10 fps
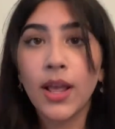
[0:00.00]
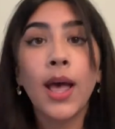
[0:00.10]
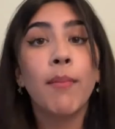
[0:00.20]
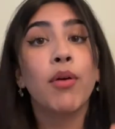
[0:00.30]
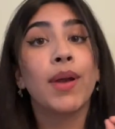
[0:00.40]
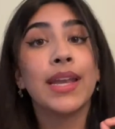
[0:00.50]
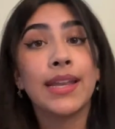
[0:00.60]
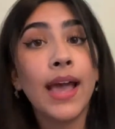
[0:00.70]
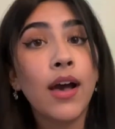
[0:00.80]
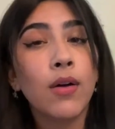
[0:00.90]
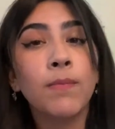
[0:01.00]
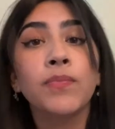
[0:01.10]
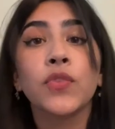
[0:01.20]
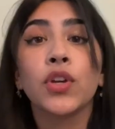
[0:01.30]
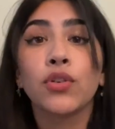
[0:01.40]
But right now,
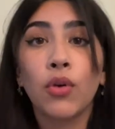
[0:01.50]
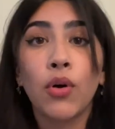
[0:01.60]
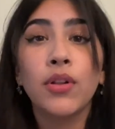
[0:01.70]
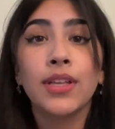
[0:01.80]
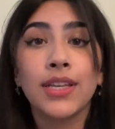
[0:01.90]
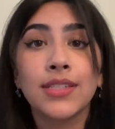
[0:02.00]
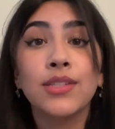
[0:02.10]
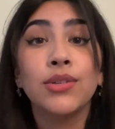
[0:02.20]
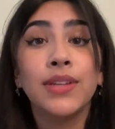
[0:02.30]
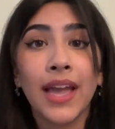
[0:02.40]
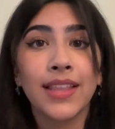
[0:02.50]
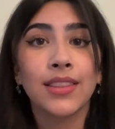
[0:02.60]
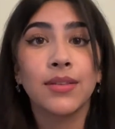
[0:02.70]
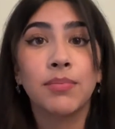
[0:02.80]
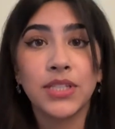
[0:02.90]
your goal is to get
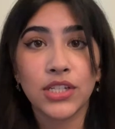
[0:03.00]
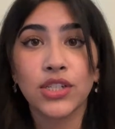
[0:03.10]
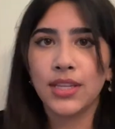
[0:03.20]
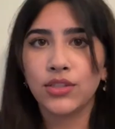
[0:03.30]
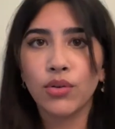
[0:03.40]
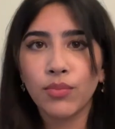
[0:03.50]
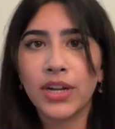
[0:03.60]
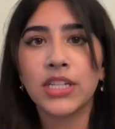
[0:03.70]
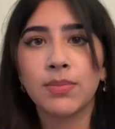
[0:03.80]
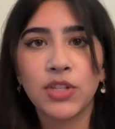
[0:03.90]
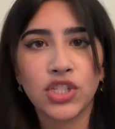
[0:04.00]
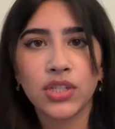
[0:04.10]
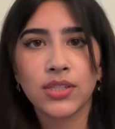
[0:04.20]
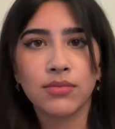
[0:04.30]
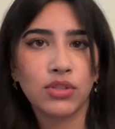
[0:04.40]
the position. You don't write a speech
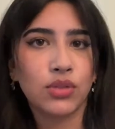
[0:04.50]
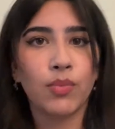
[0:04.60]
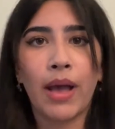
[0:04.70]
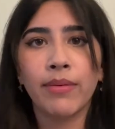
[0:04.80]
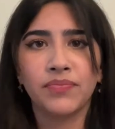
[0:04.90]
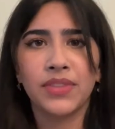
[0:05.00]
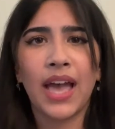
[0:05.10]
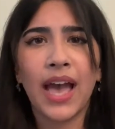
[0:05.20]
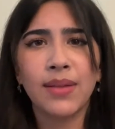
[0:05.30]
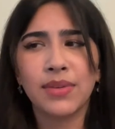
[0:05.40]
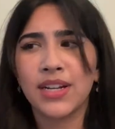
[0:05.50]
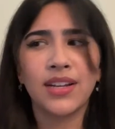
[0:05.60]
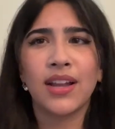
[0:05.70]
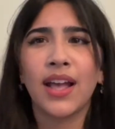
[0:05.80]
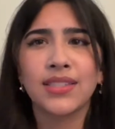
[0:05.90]
just wowing the admin
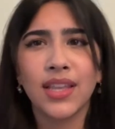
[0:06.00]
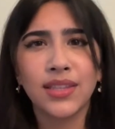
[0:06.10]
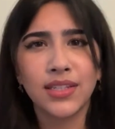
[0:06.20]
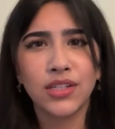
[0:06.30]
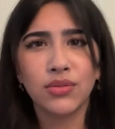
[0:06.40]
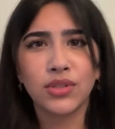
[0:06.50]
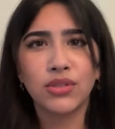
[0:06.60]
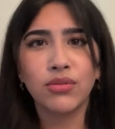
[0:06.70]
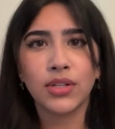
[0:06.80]
and it has nothing to do with students.